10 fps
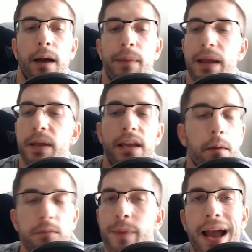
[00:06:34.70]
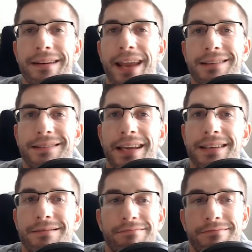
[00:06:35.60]
Maybe he comes back next
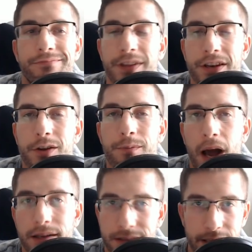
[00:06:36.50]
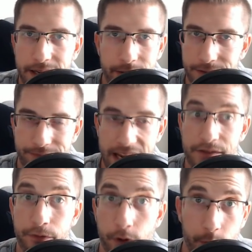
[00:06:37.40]
season for the new Master League with
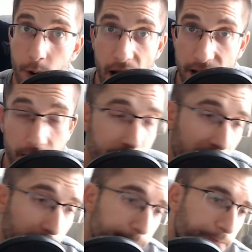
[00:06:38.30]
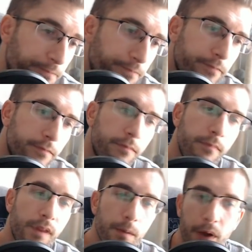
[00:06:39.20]
eFootball. I don't know.
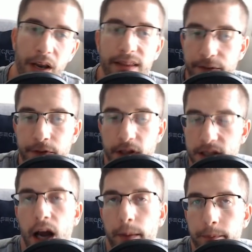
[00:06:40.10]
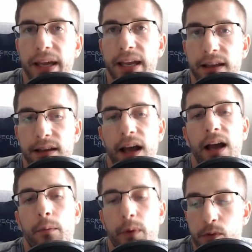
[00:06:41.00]
But I think for the time being,
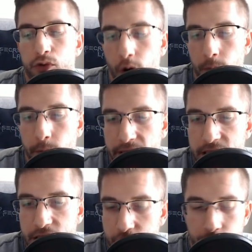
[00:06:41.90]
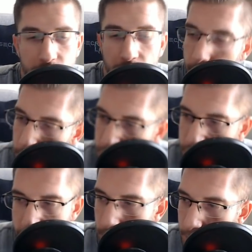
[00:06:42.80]
we will drop Luigi Jr. and we'll
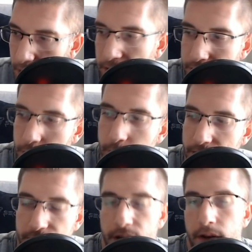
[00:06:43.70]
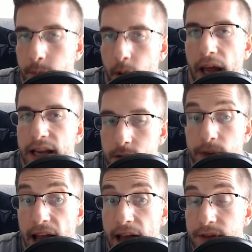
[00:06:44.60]
just do a playthrough with, you know, the players that
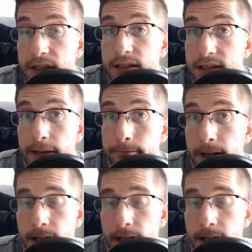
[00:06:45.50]
we have in the team.